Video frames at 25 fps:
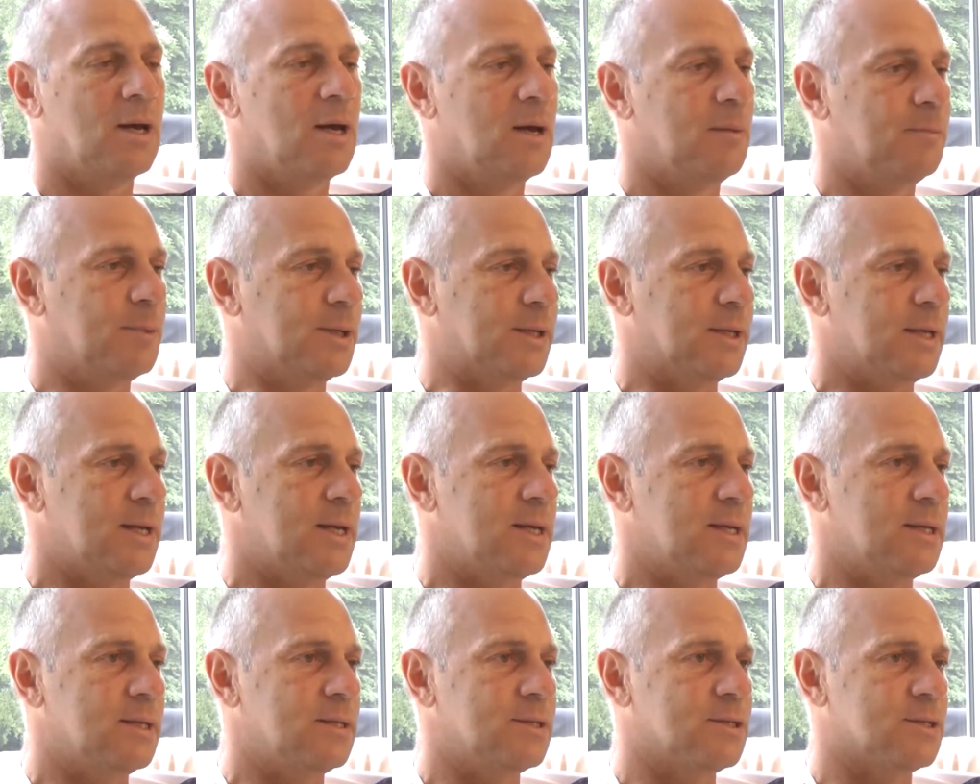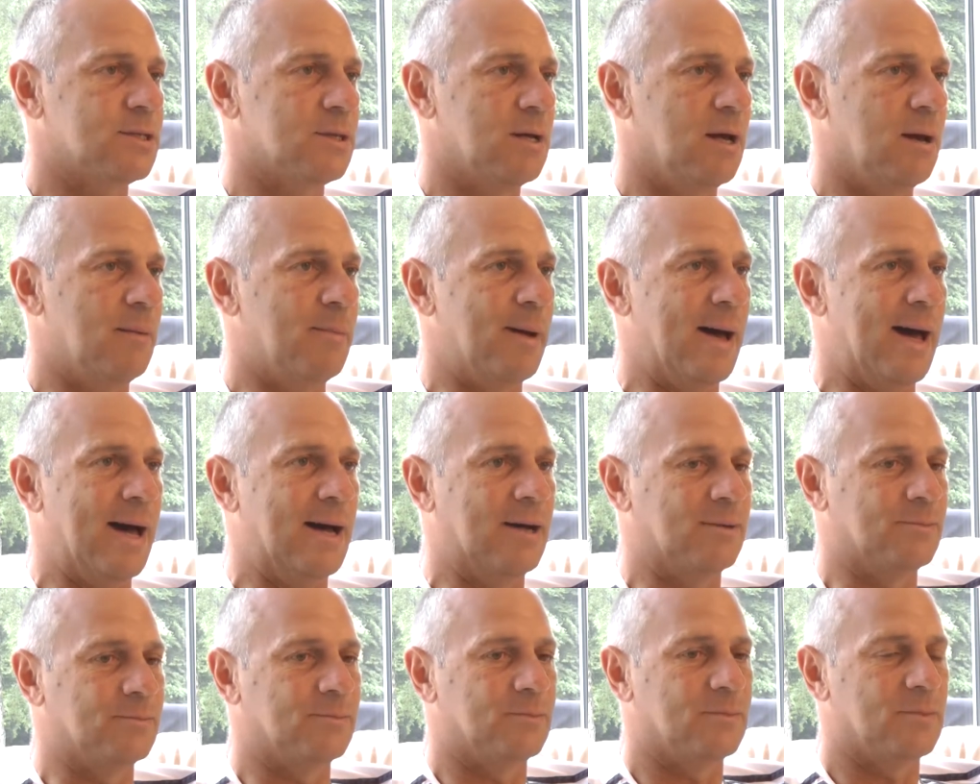but it is
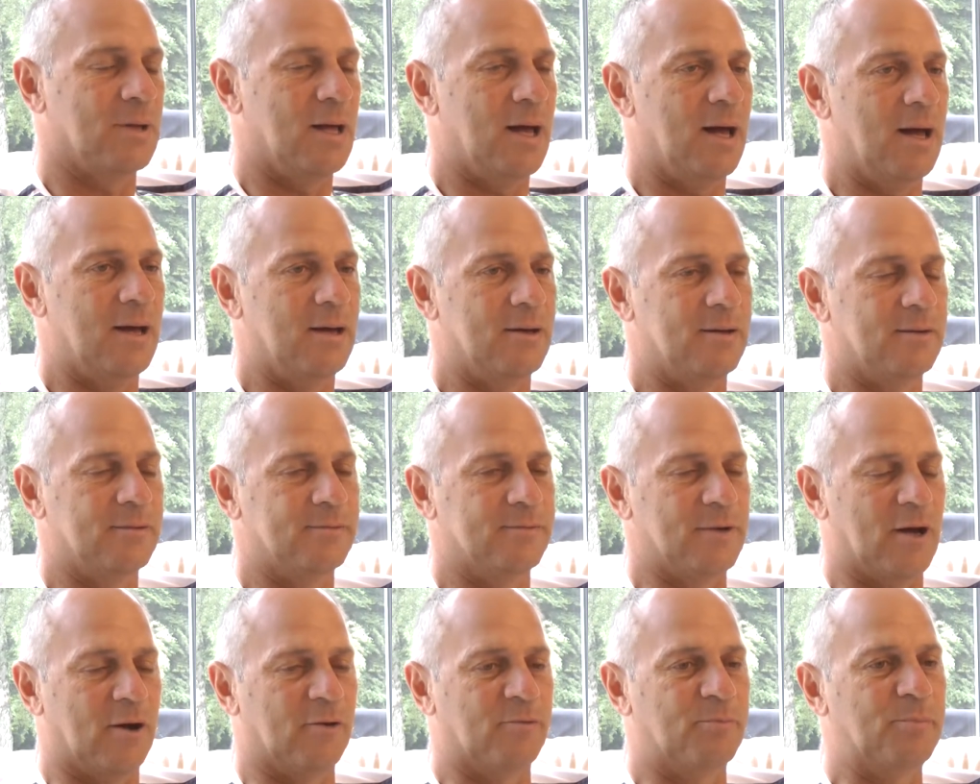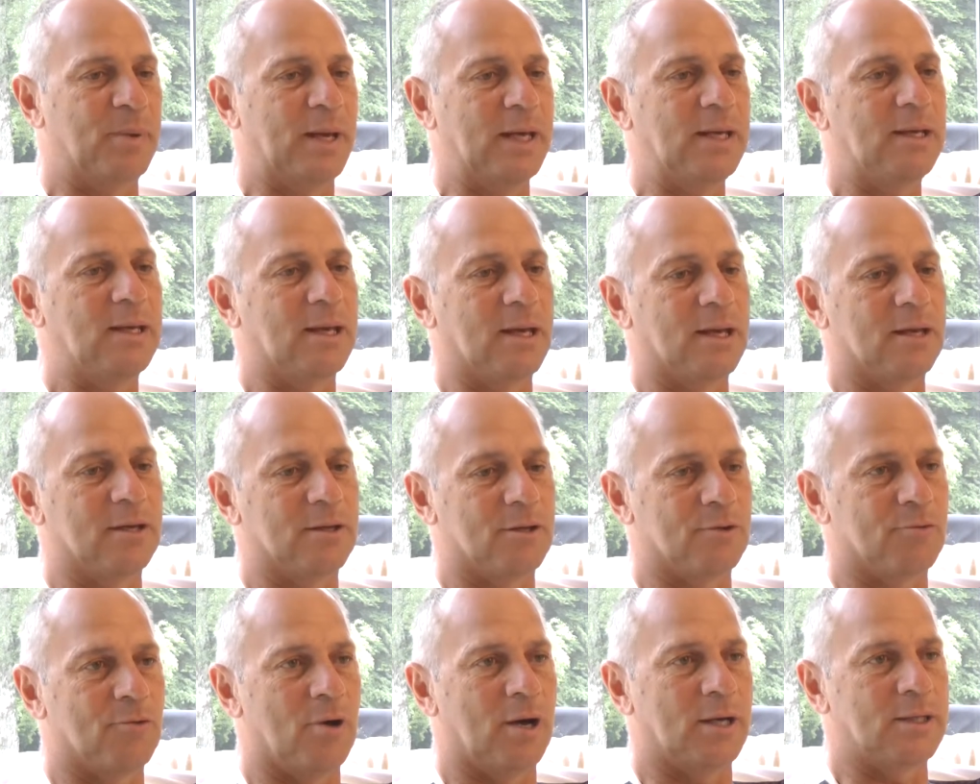about of peaking at
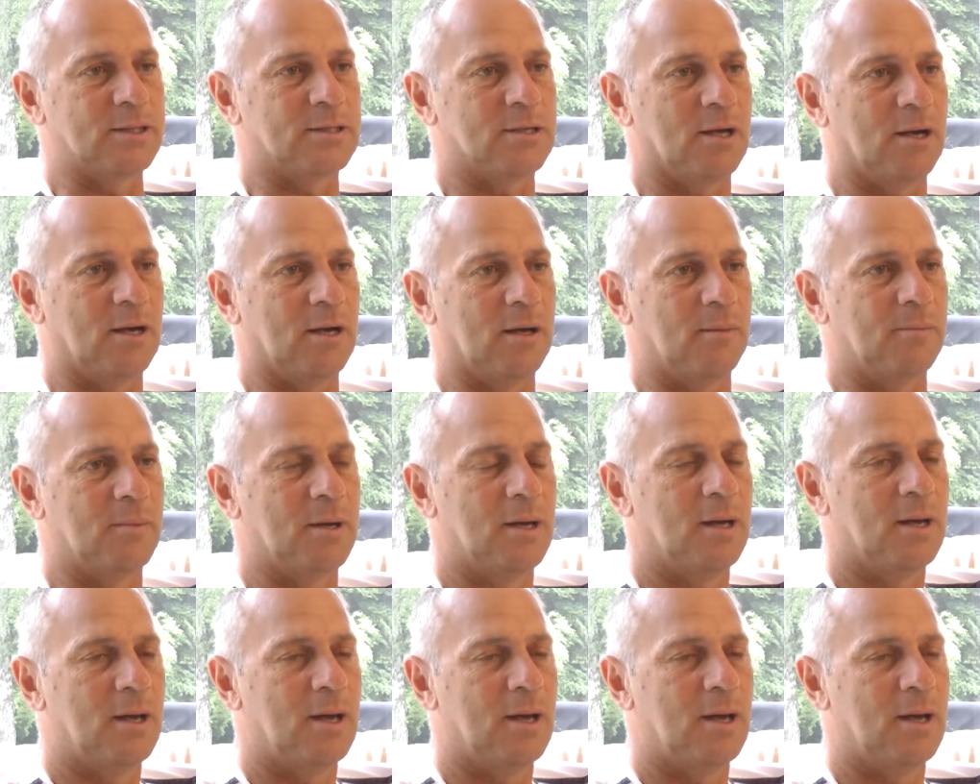the right time.